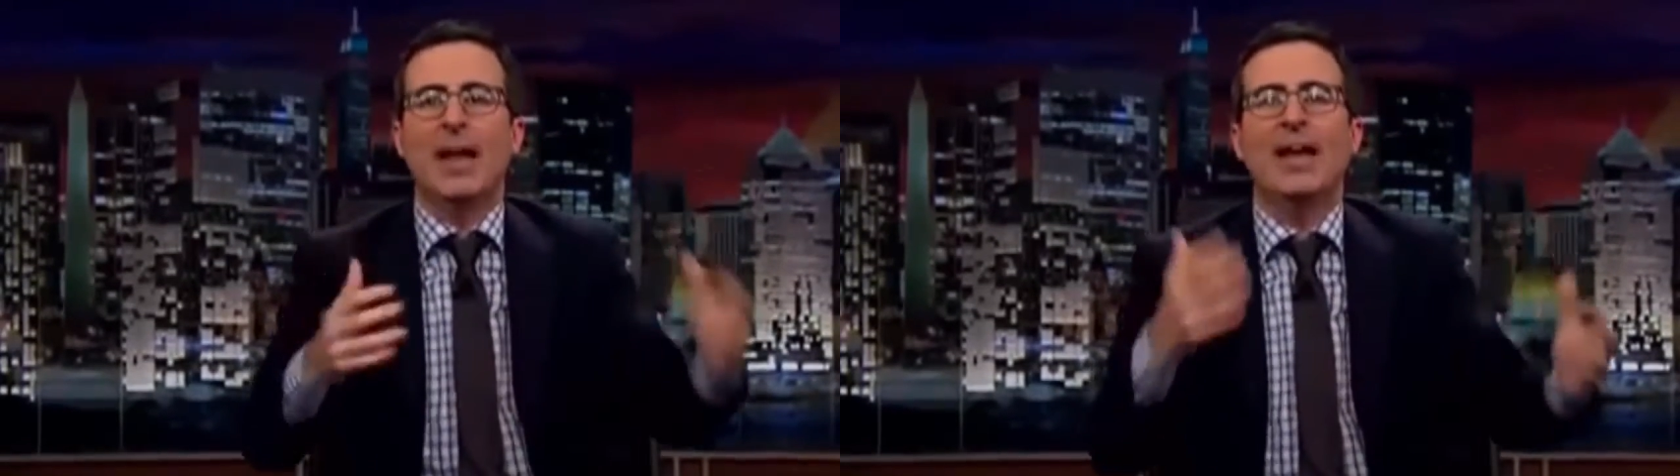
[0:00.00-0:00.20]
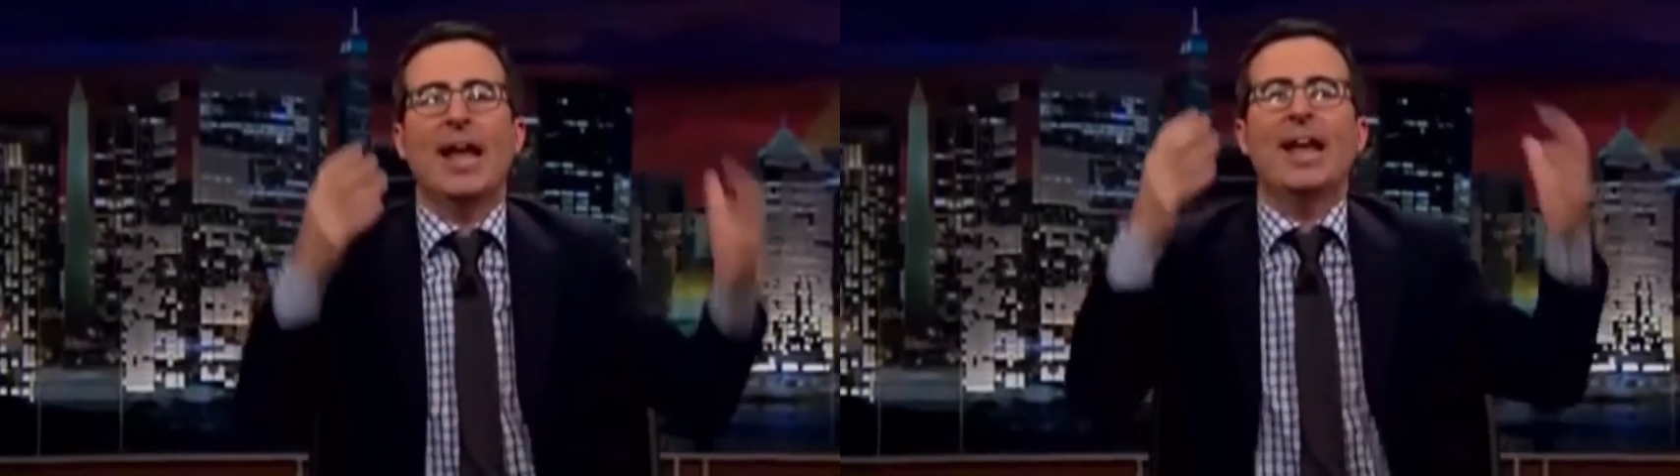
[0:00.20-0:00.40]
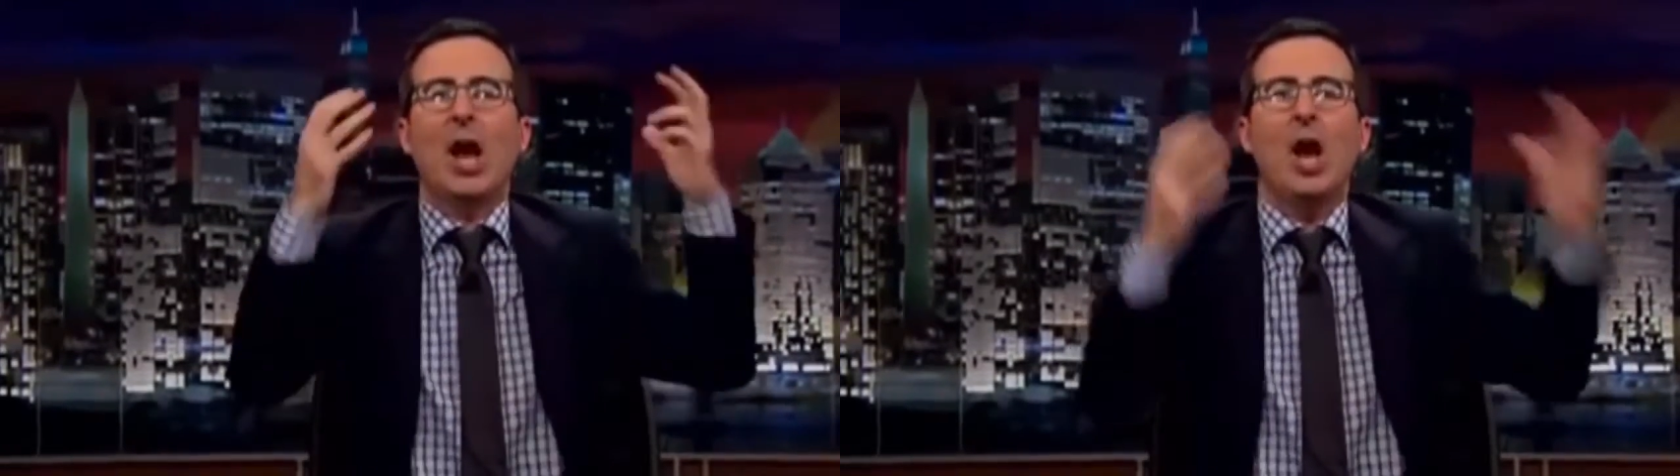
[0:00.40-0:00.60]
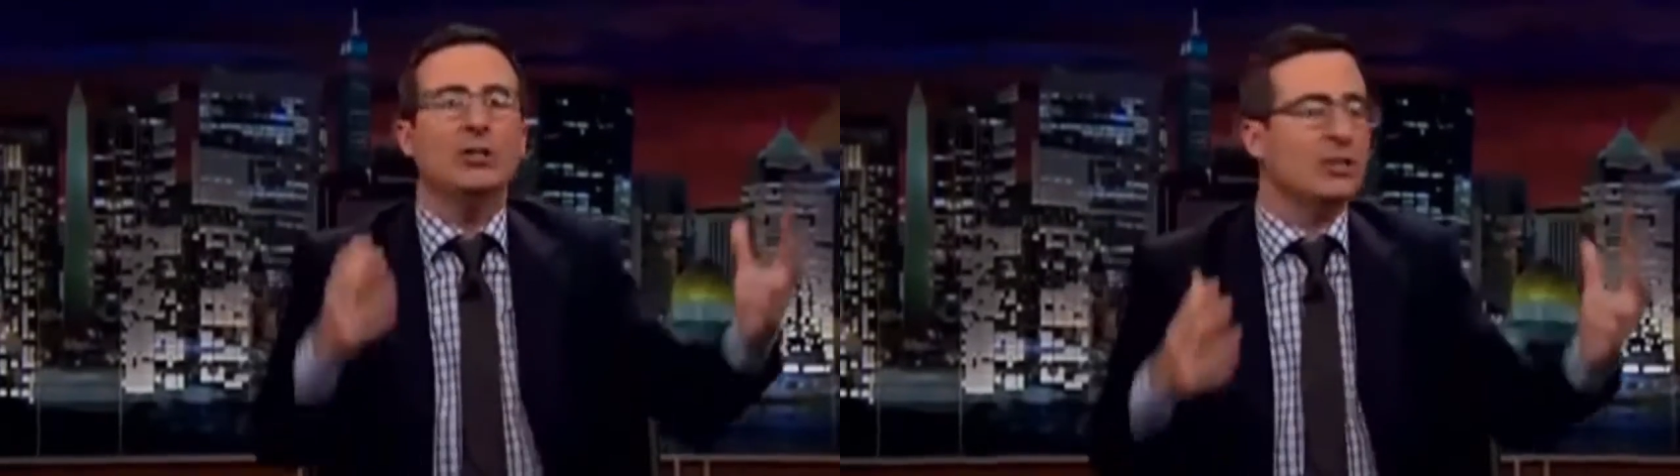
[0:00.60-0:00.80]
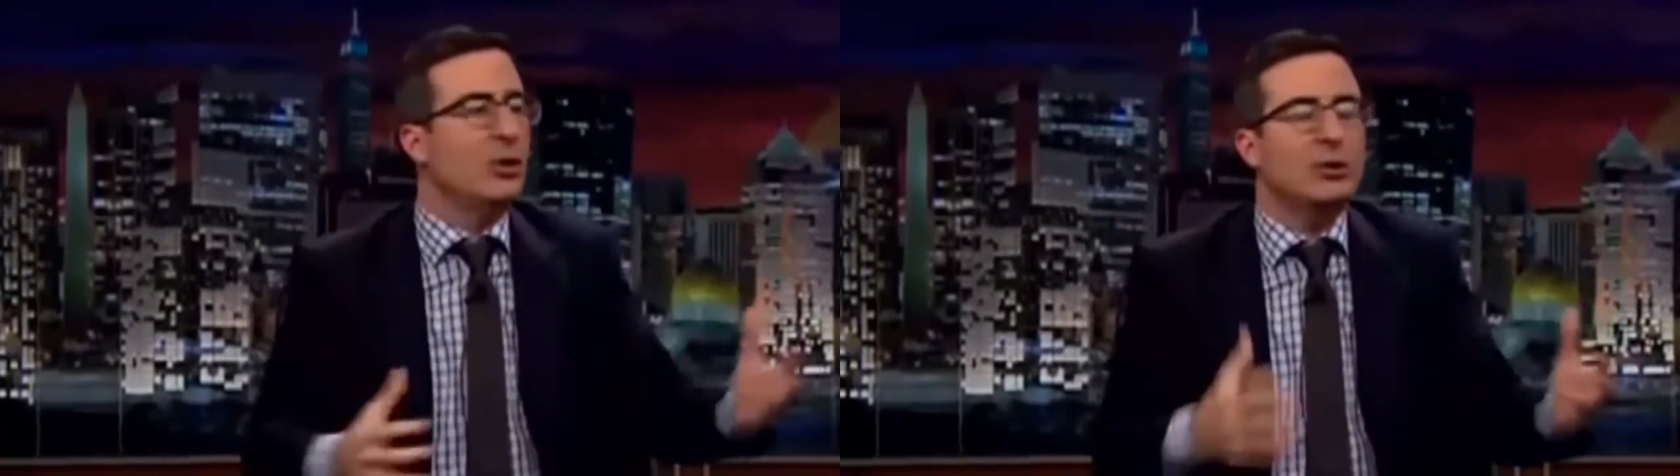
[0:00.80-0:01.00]
it, it
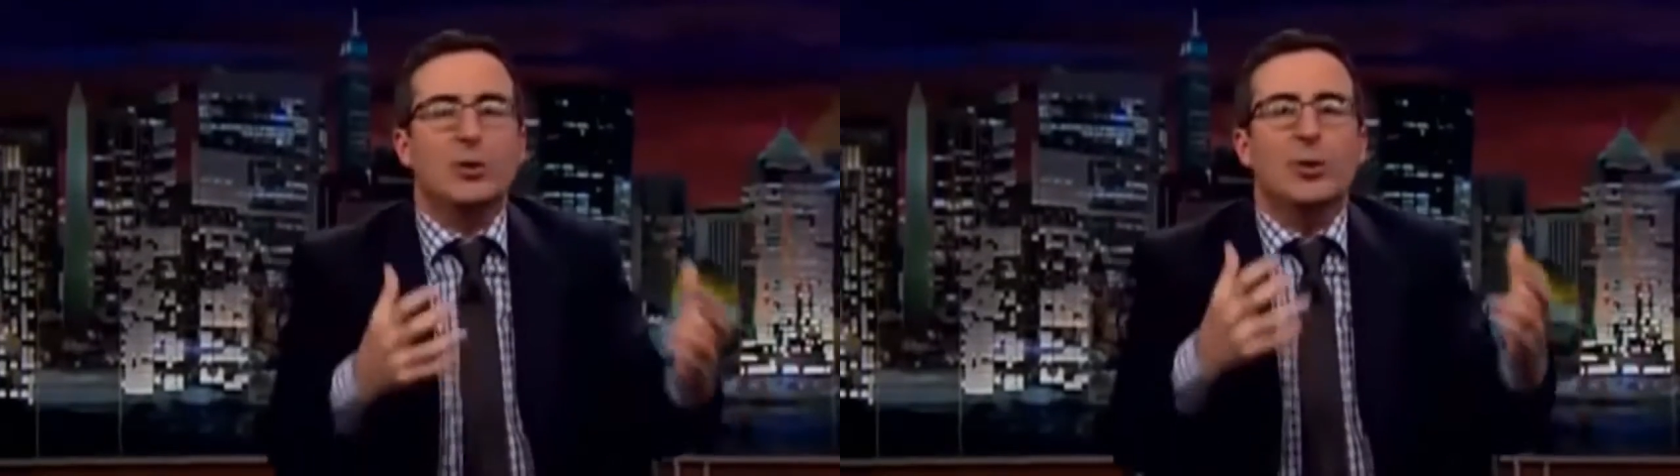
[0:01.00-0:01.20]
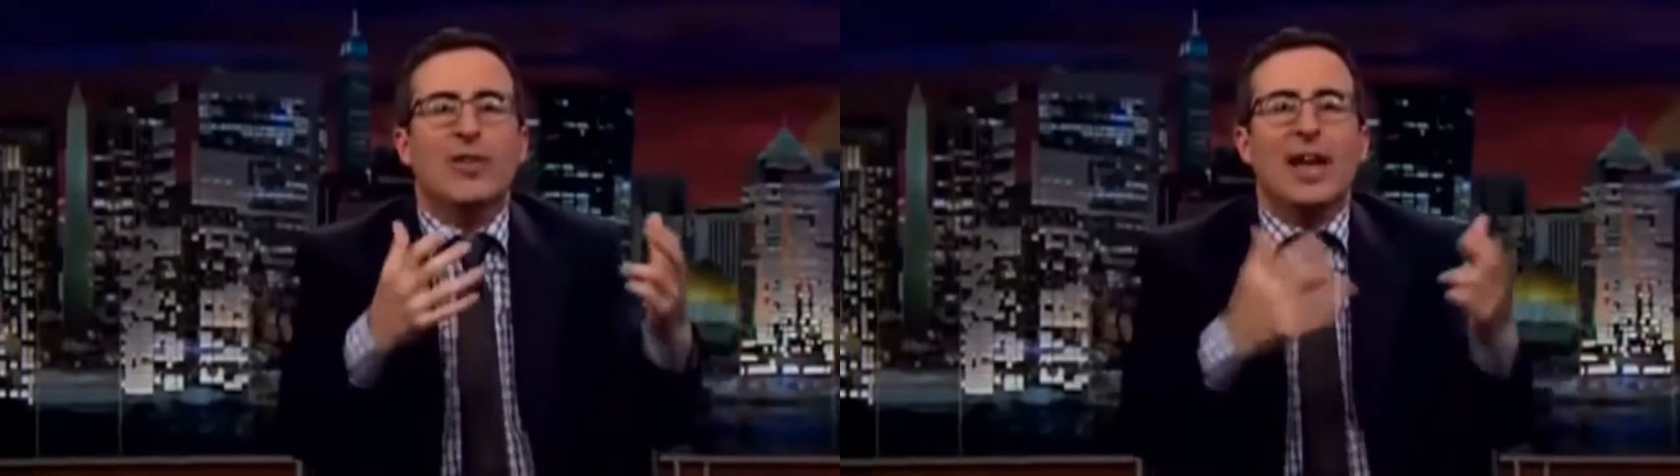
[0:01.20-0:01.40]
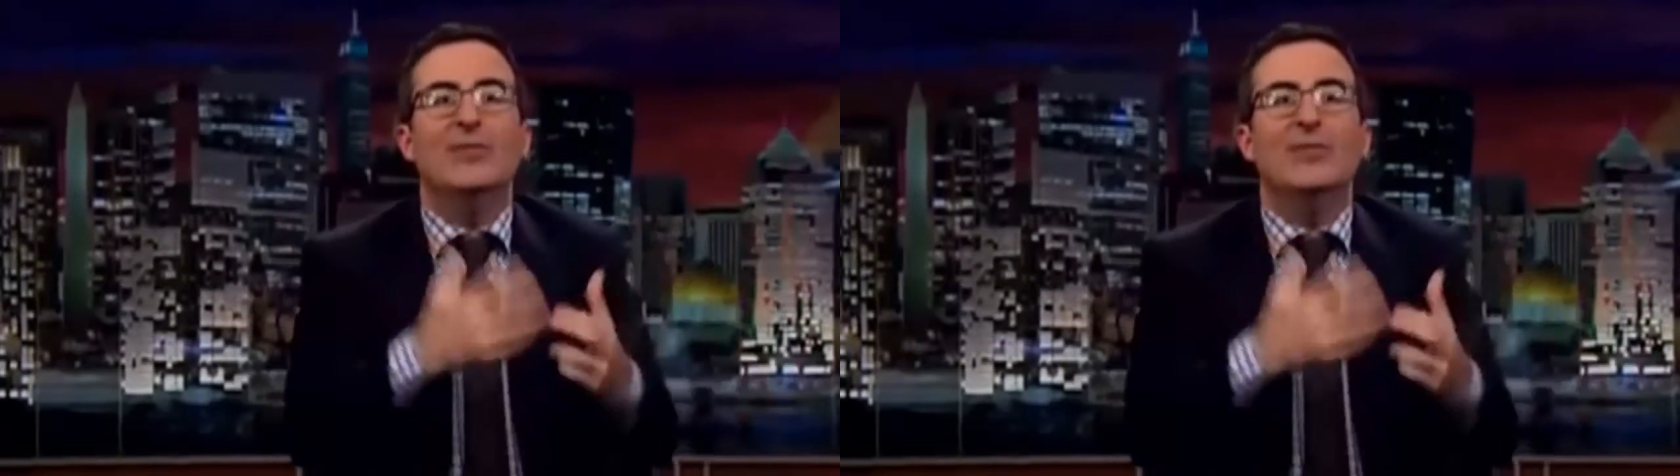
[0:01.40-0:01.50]
hurts not to have